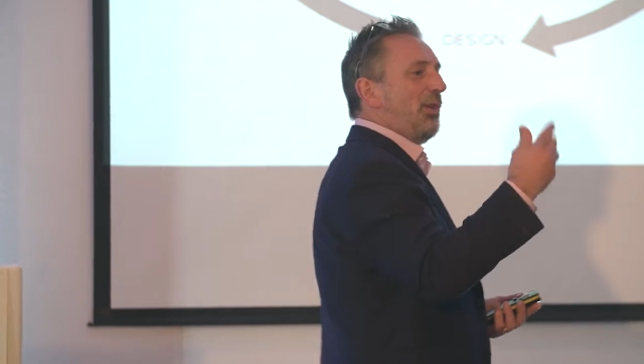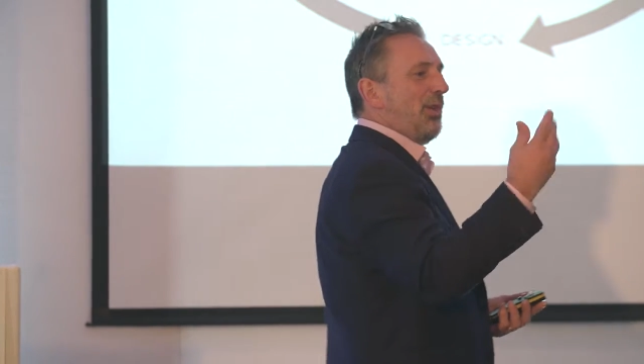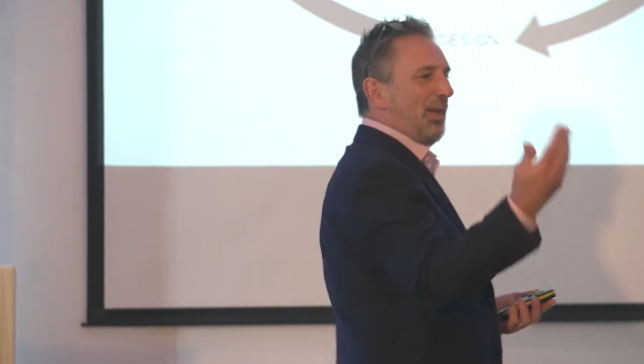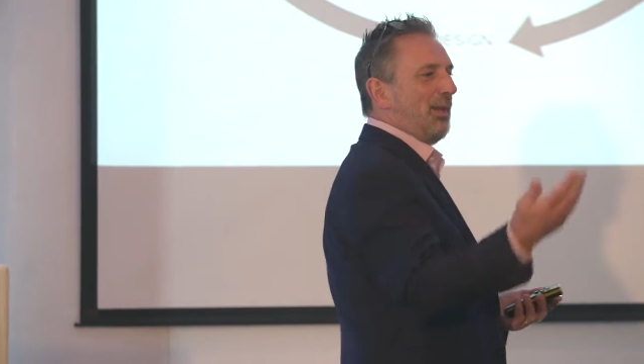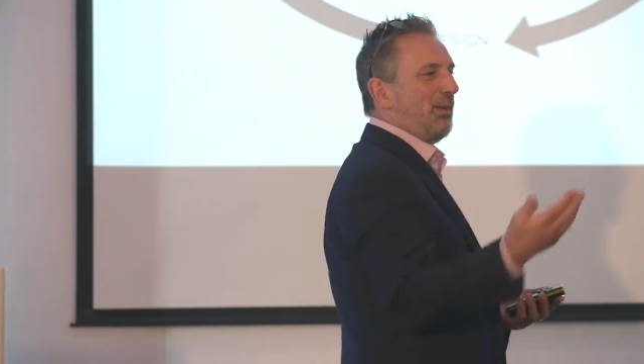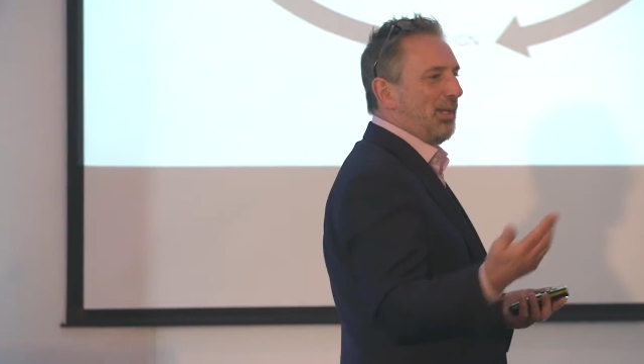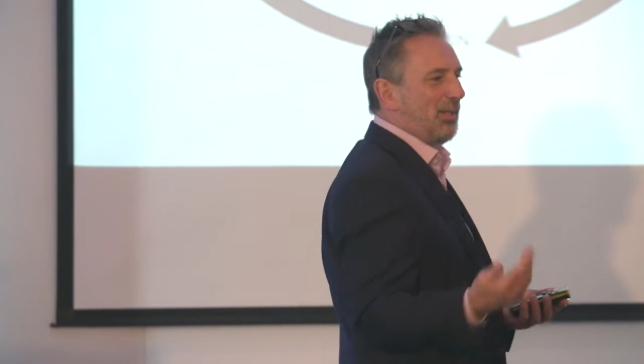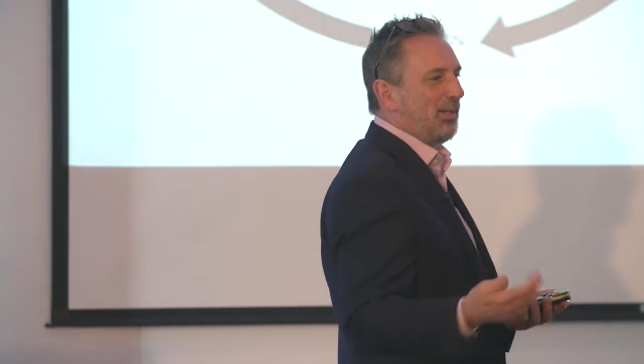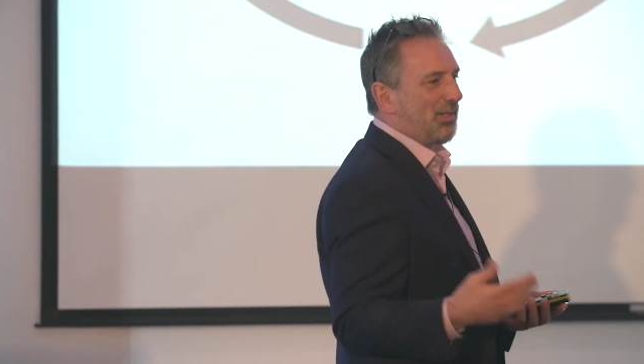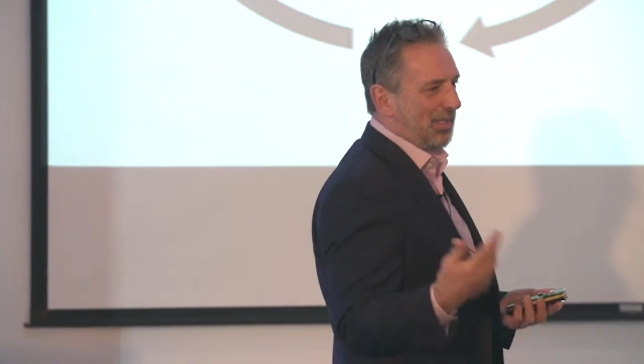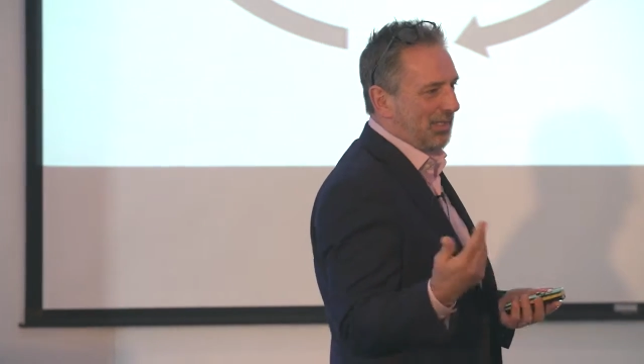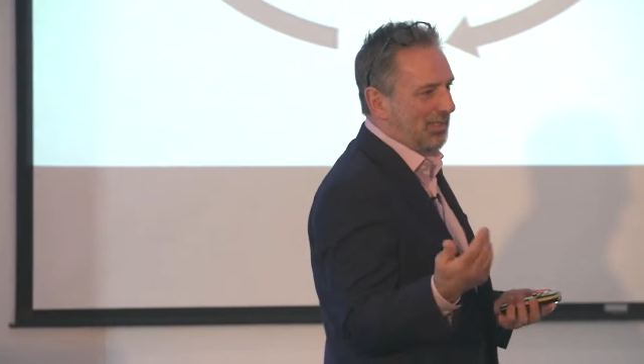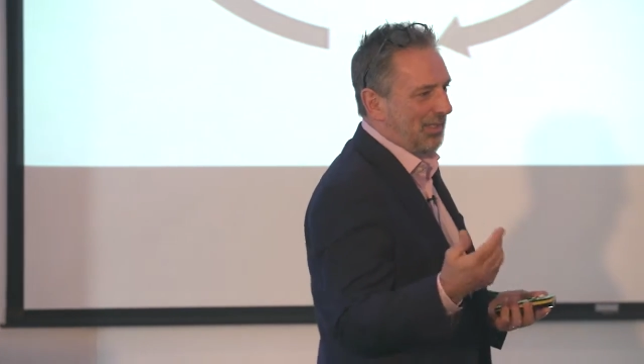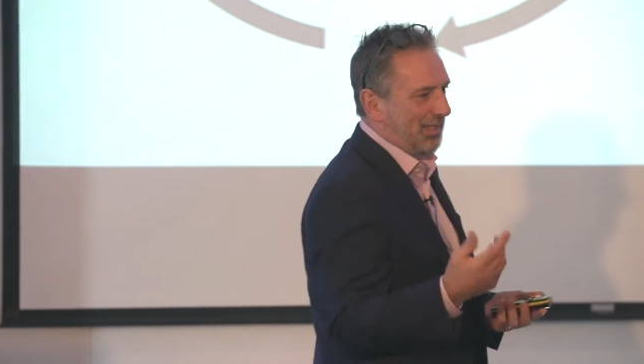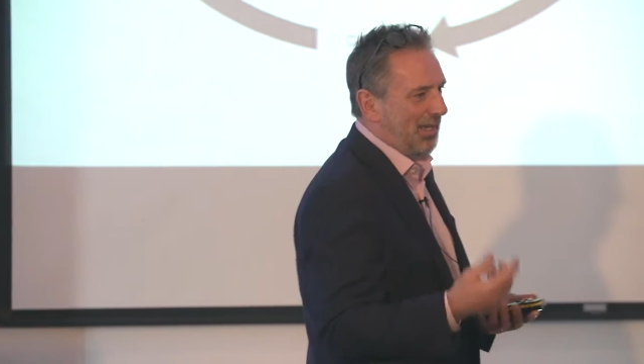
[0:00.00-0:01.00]
can only do it
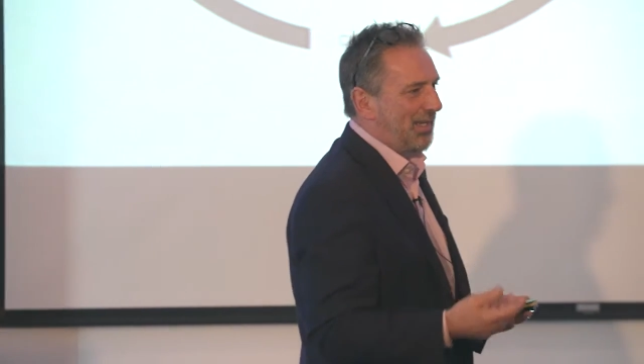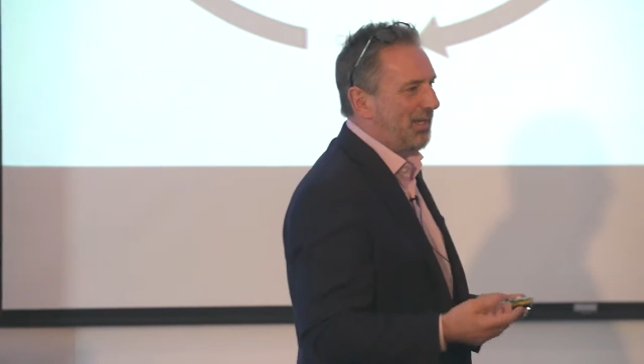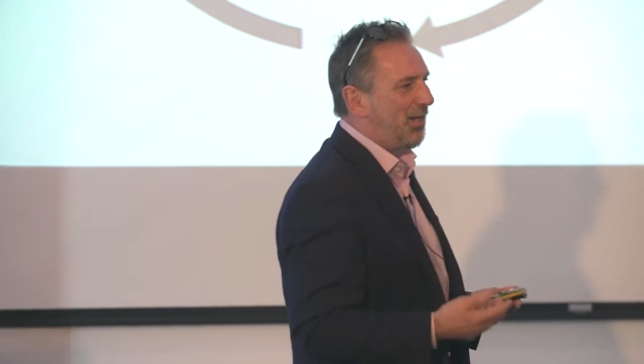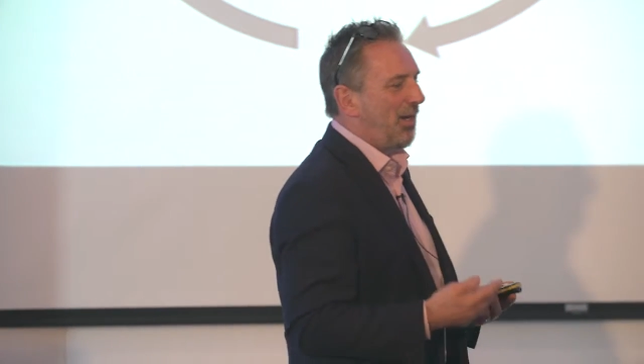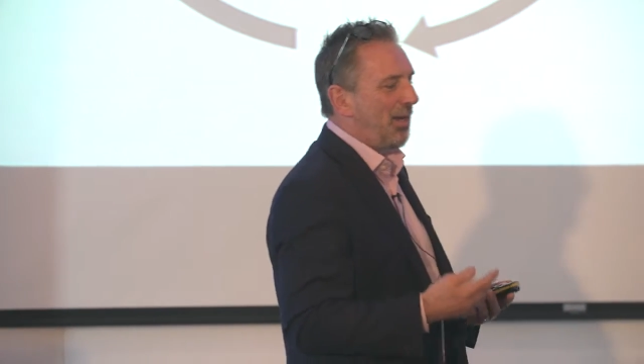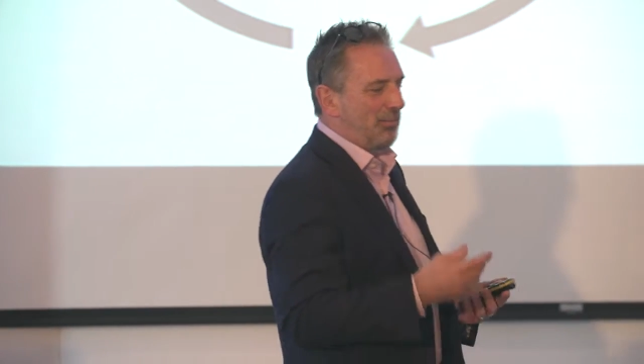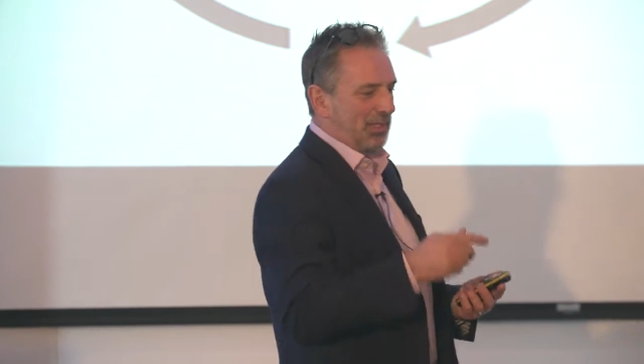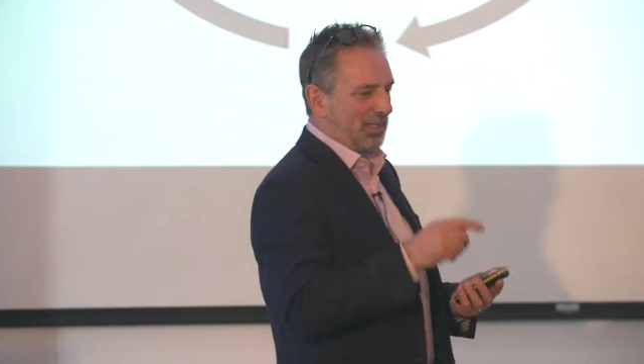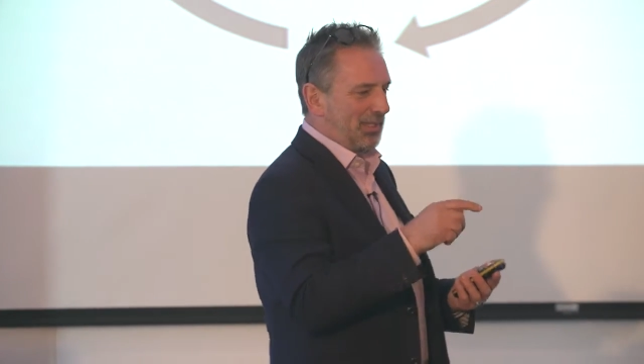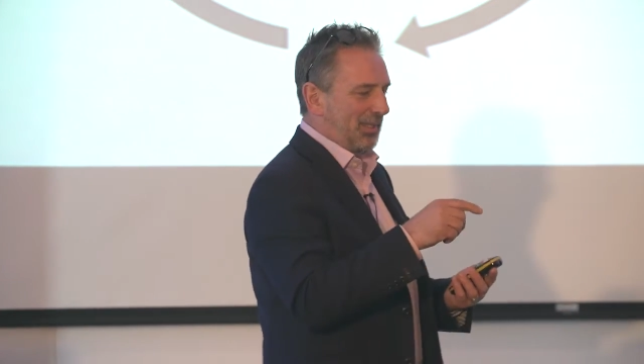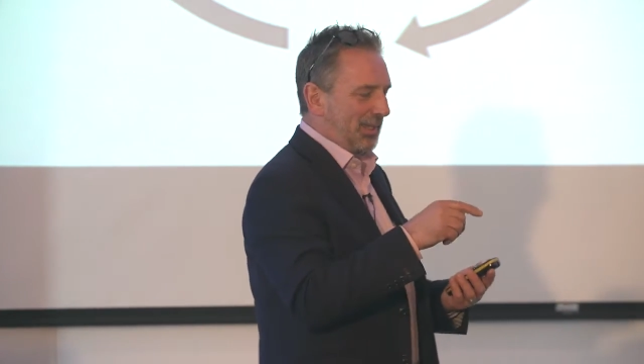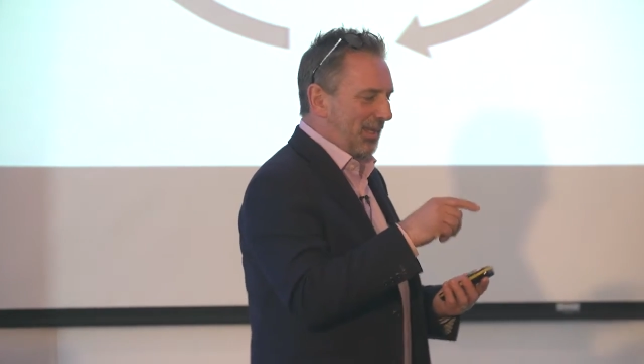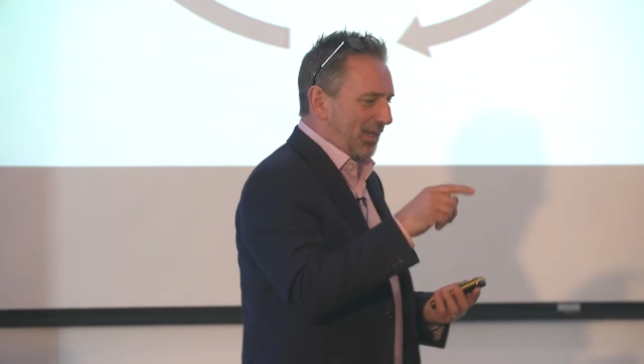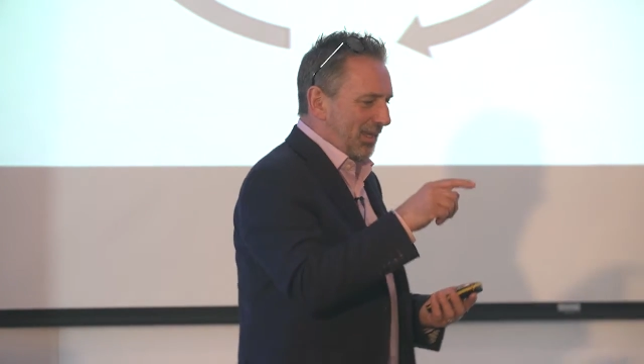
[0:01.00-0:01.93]
6 to 10 times is